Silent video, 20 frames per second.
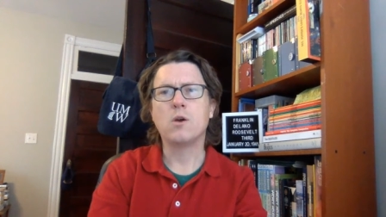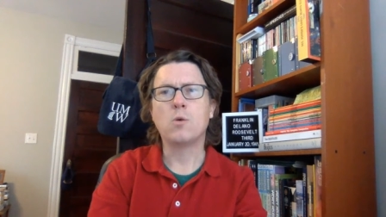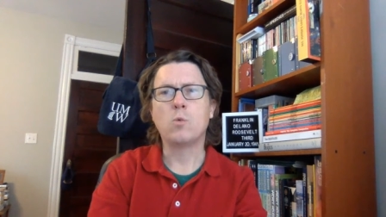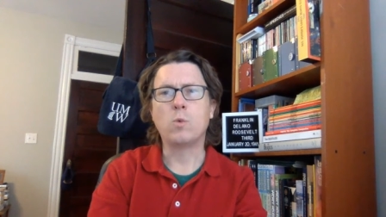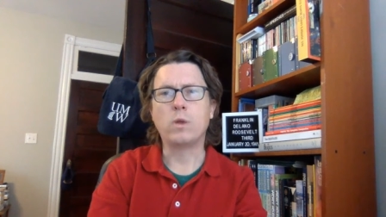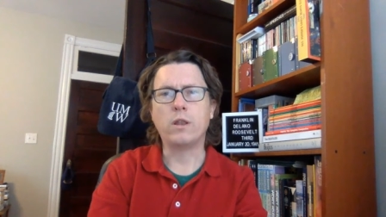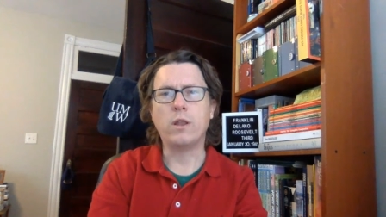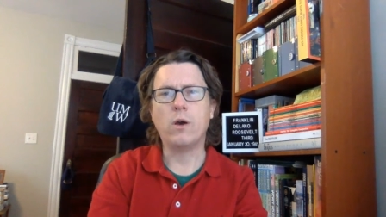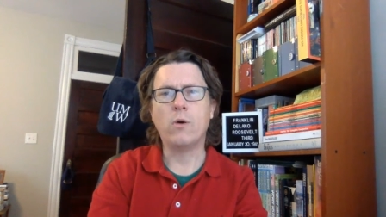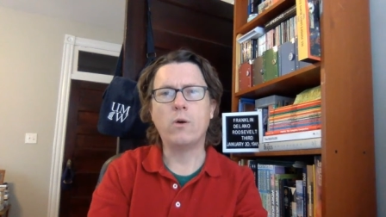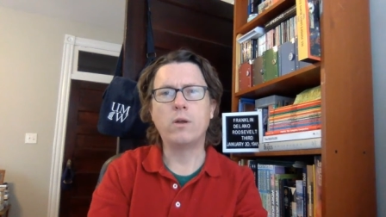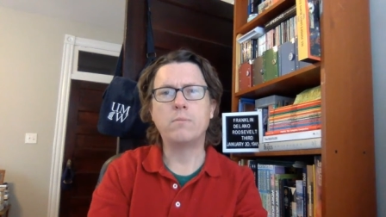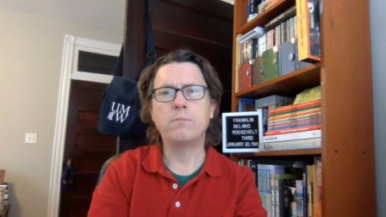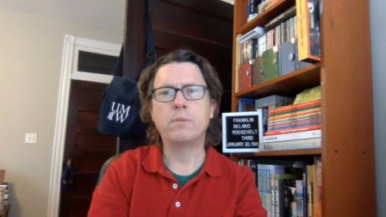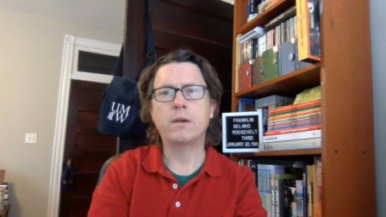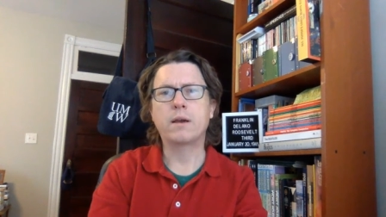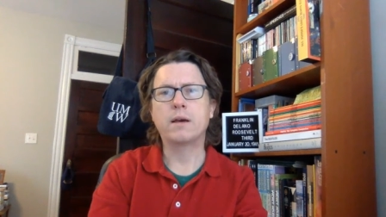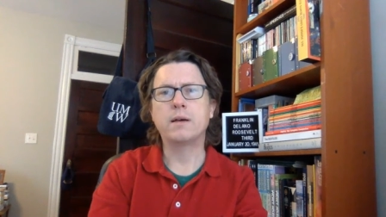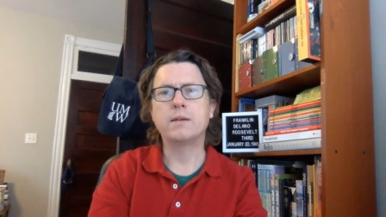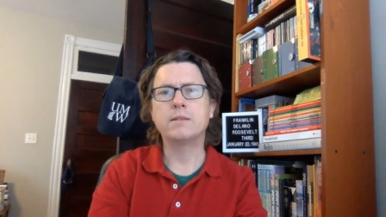We know it
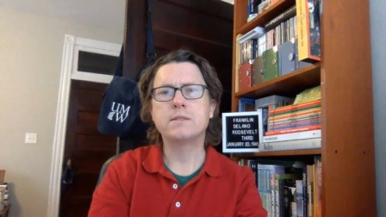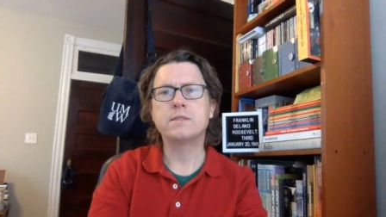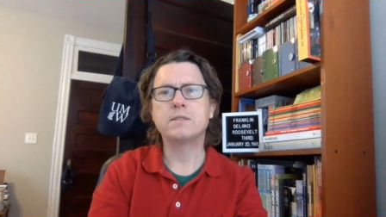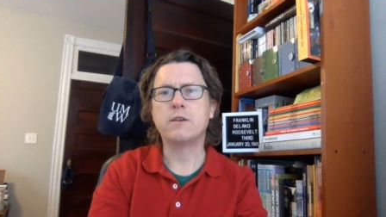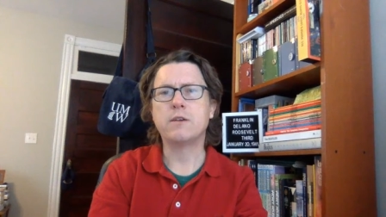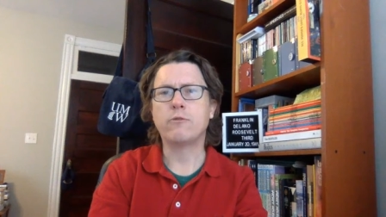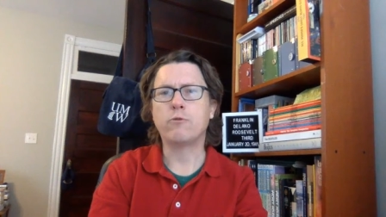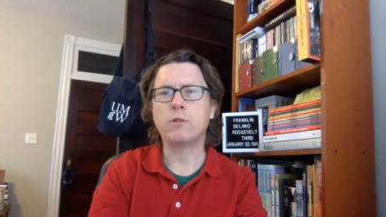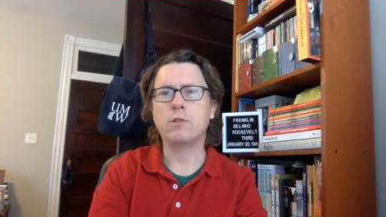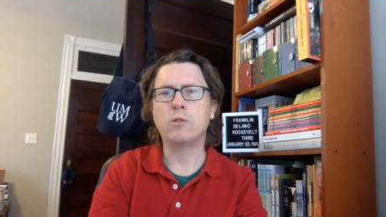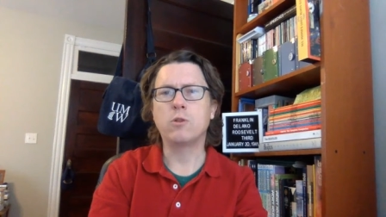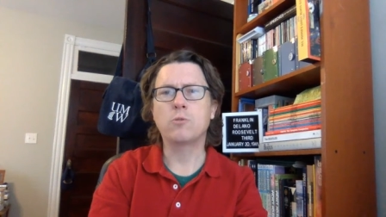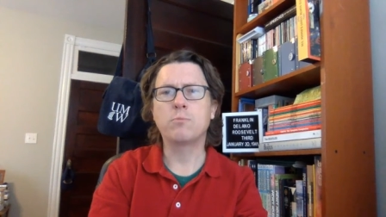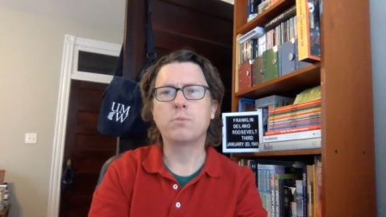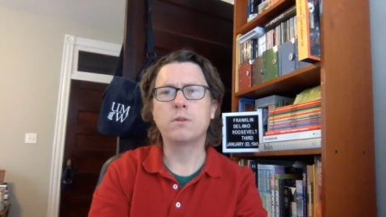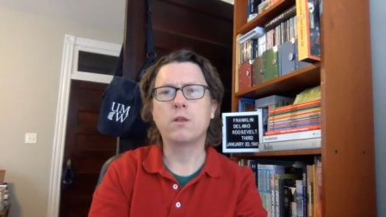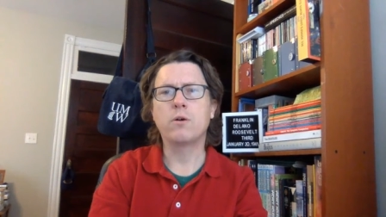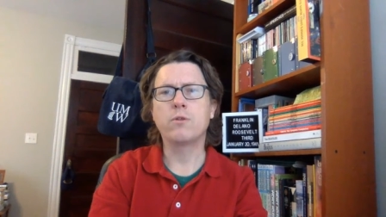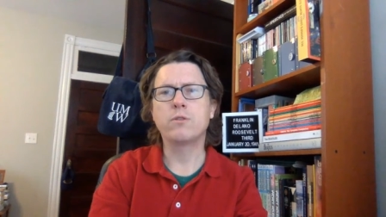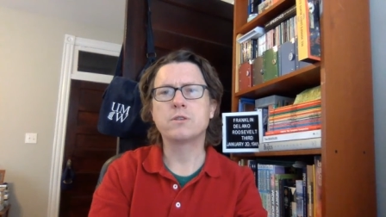because, if we look
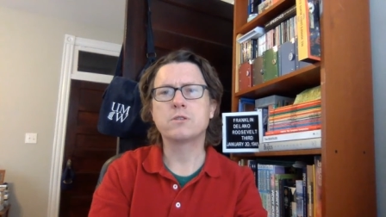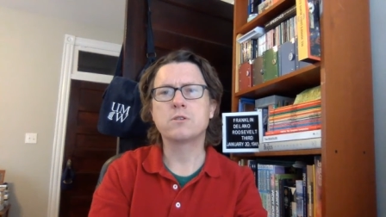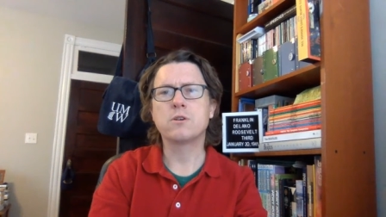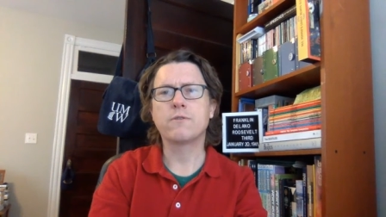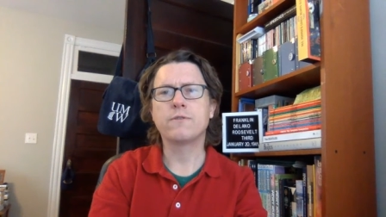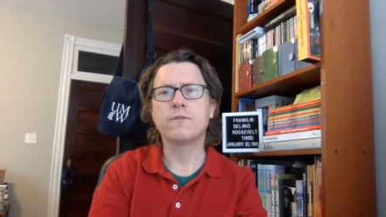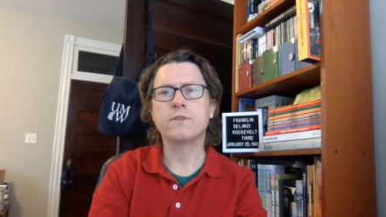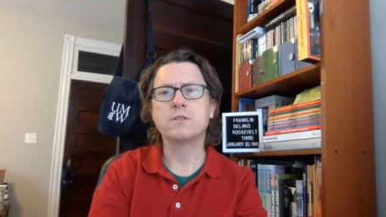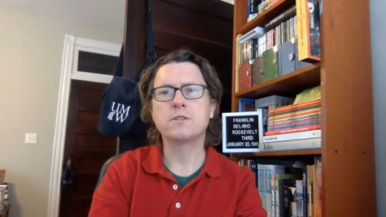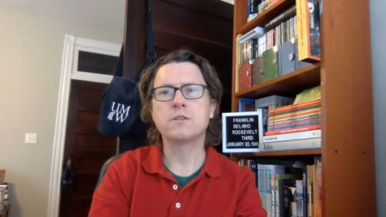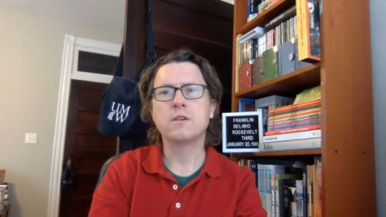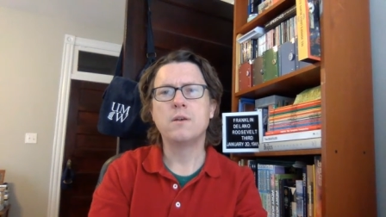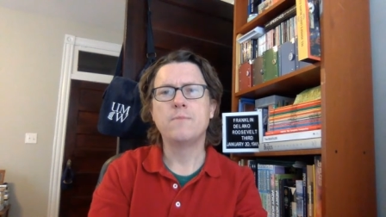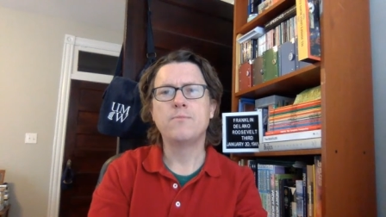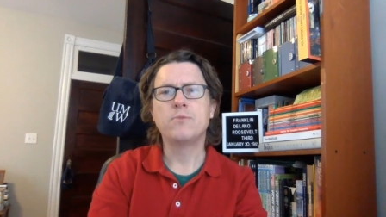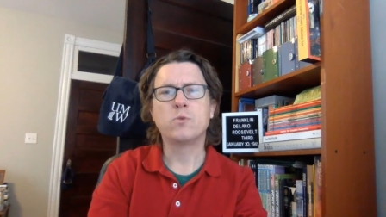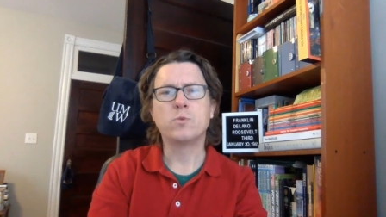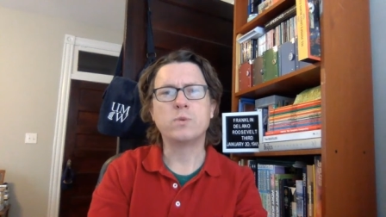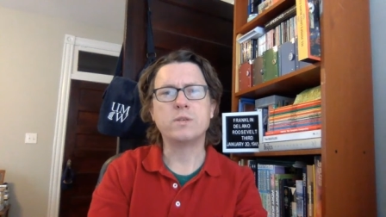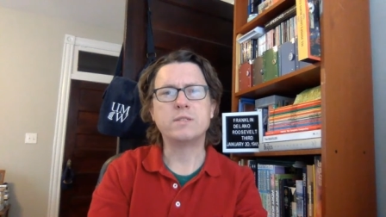below the surface,
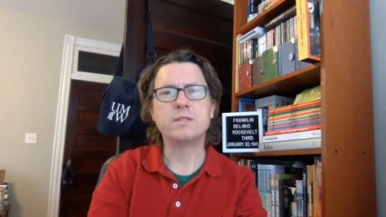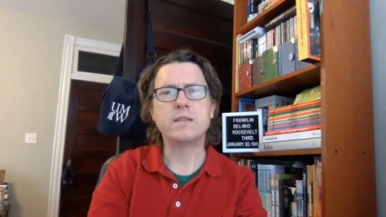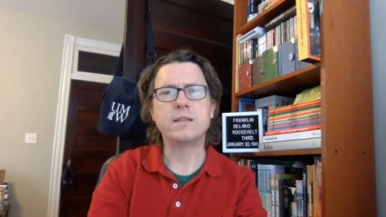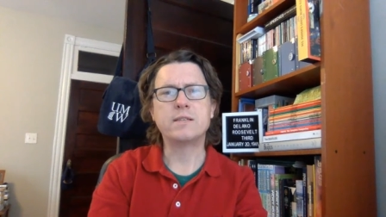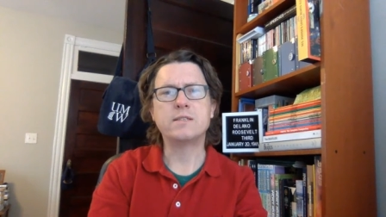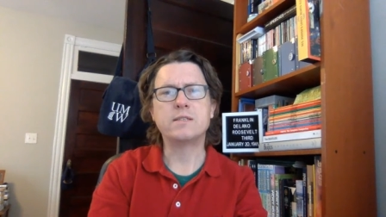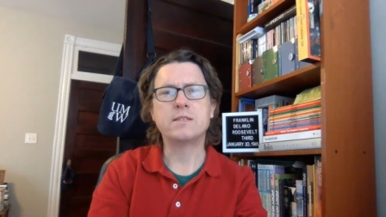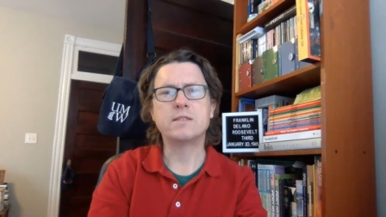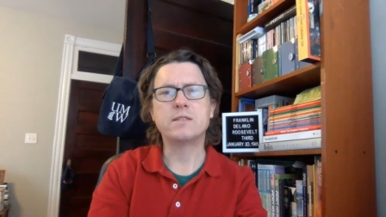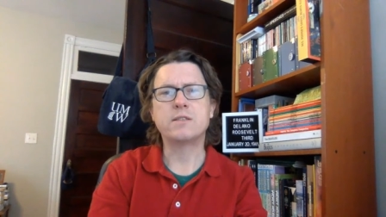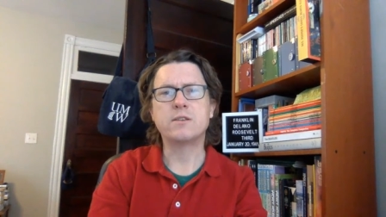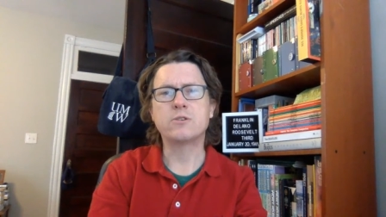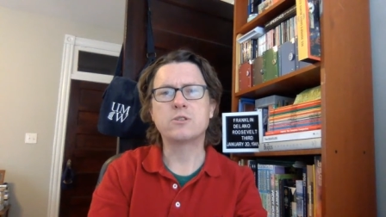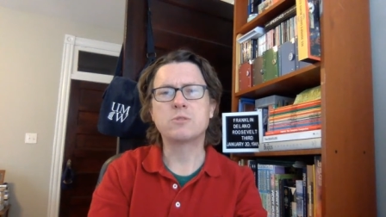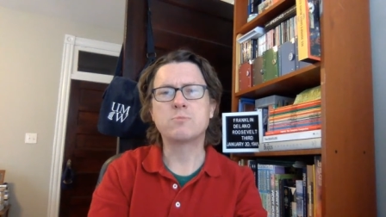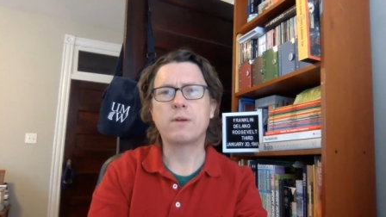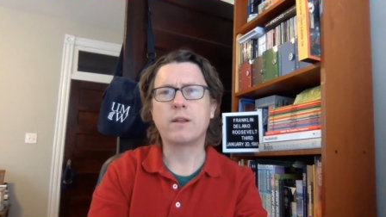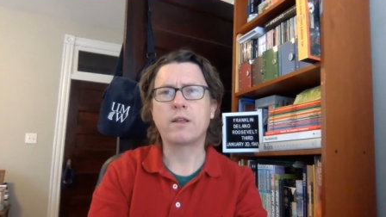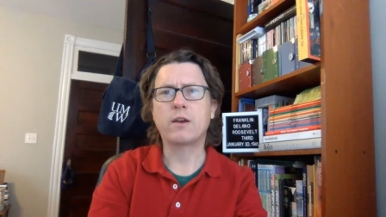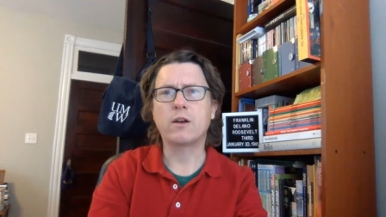we sense it still
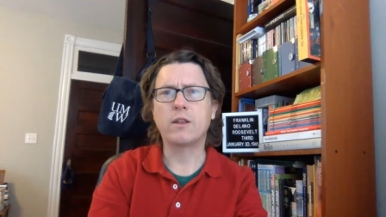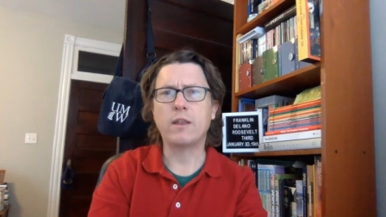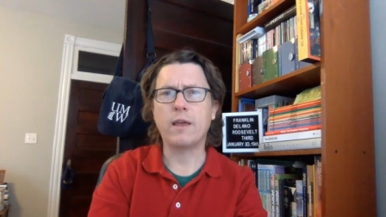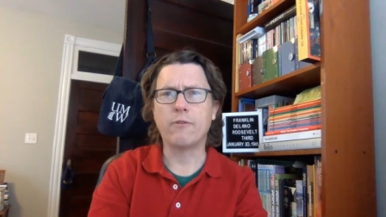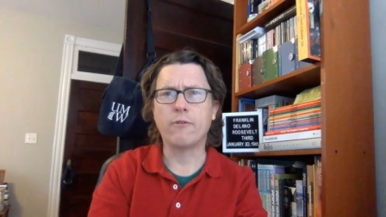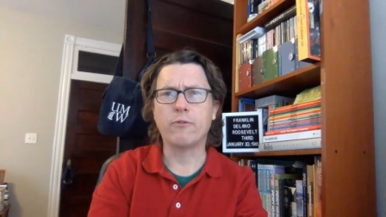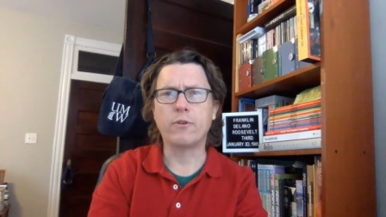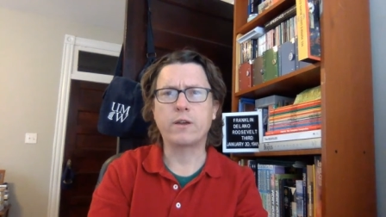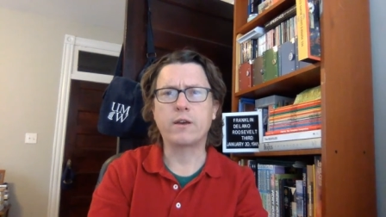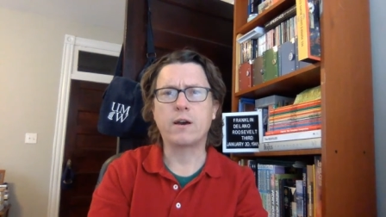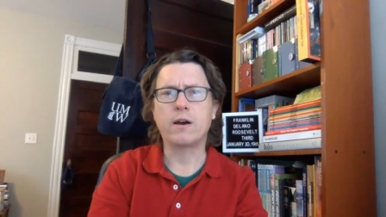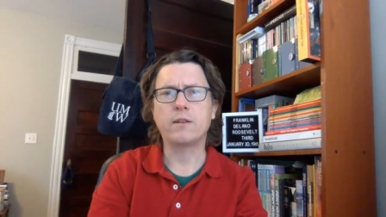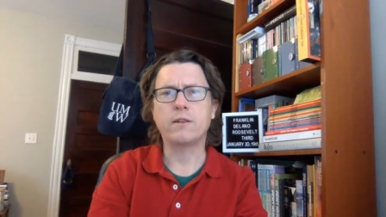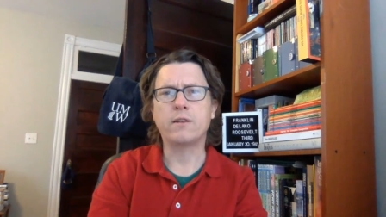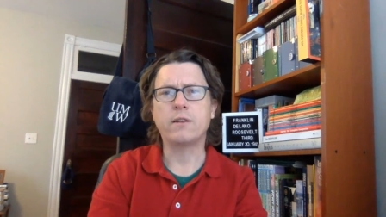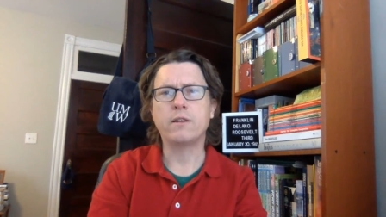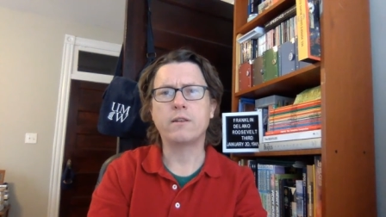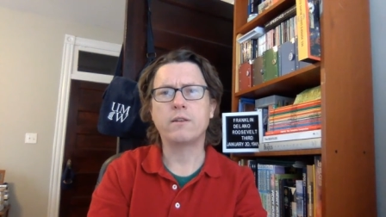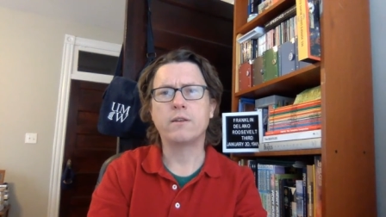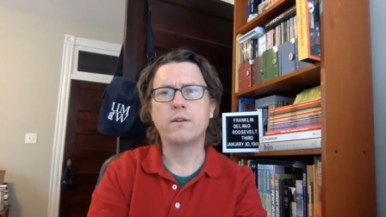spreading on every
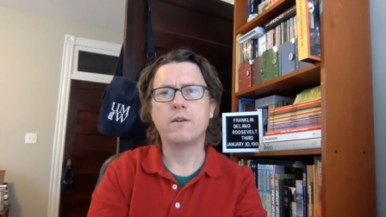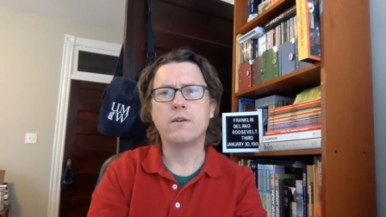continent,